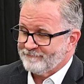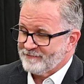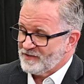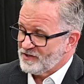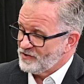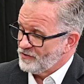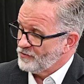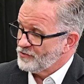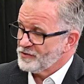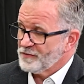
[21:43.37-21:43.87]

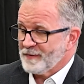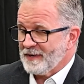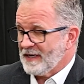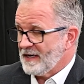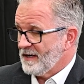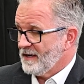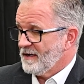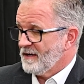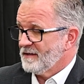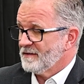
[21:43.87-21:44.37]
social
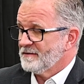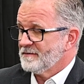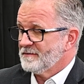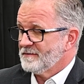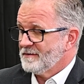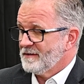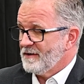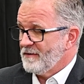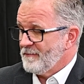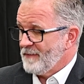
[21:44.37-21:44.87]
media,
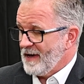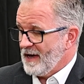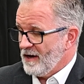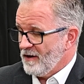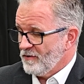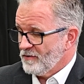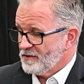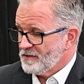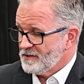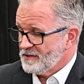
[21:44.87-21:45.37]

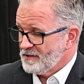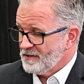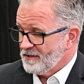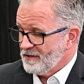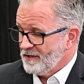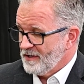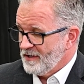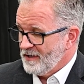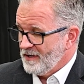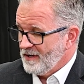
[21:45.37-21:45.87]
about
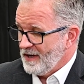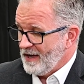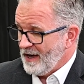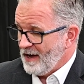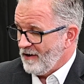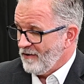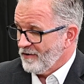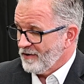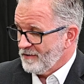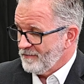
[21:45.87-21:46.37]

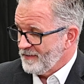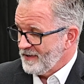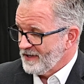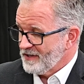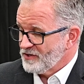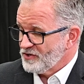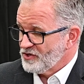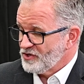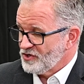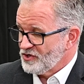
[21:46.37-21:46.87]
how it can be
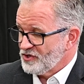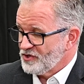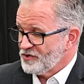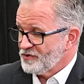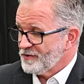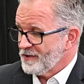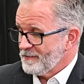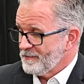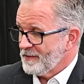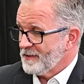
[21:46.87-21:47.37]

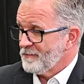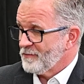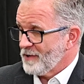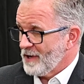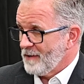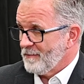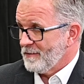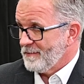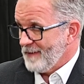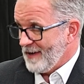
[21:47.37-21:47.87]
extremely
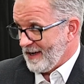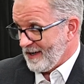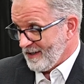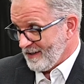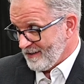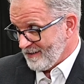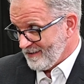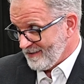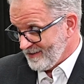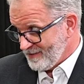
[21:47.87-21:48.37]

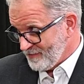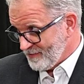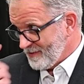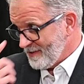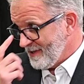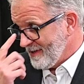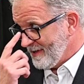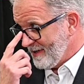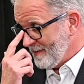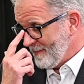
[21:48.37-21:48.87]
problematic, as we're
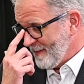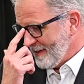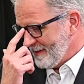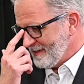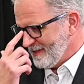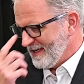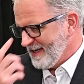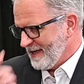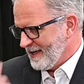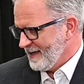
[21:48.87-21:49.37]
talking about
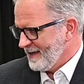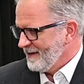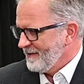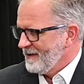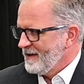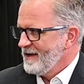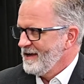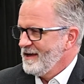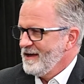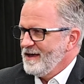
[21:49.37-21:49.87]
today,
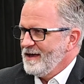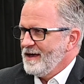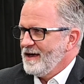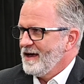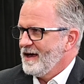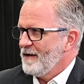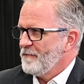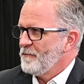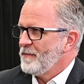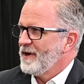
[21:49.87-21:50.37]

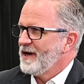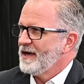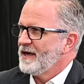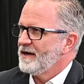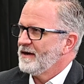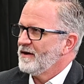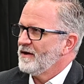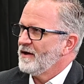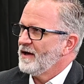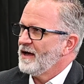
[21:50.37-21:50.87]

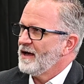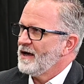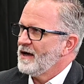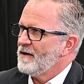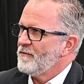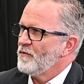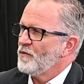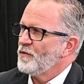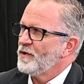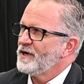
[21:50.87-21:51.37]
but
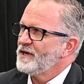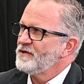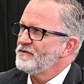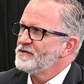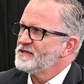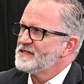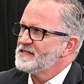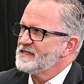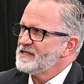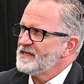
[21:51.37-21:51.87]
what do you
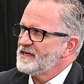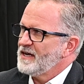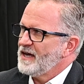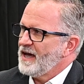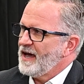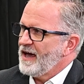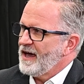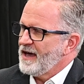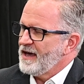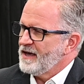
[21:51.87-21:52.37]
see
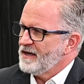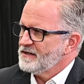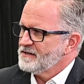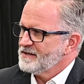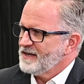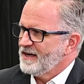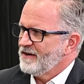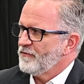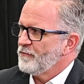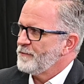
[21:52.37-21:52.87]

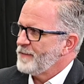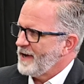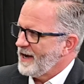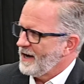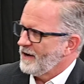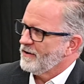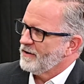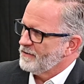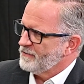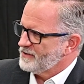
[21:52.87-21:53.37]
as kind of
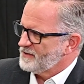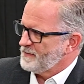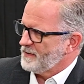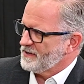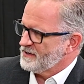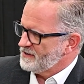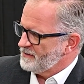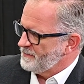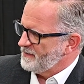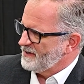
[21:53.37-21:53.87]
parent
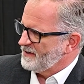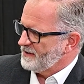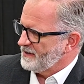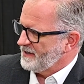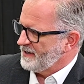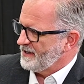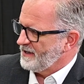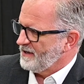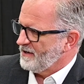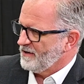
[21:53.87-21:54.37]

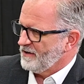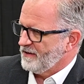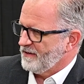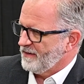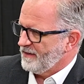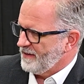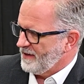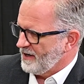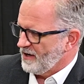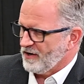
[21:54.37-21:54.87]
responsibility
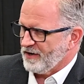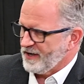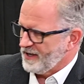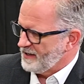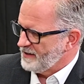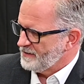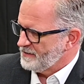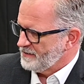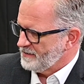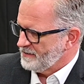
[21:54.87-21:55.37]
on their
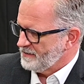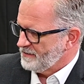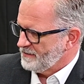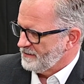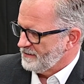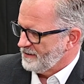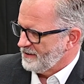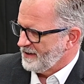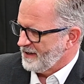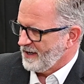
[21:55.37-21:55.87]
end?
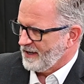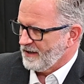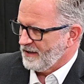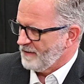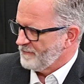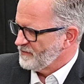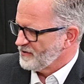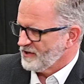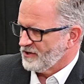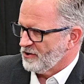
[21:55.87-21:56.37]
And I'm
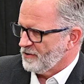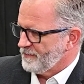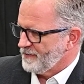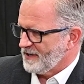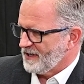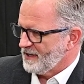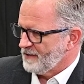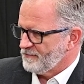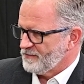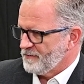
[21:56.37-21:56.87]
just going to open
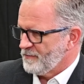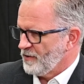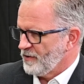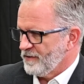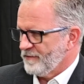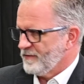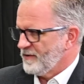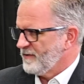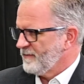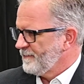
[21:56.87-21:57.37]
that up to
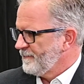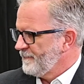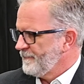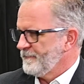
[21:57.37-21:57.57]
both of you.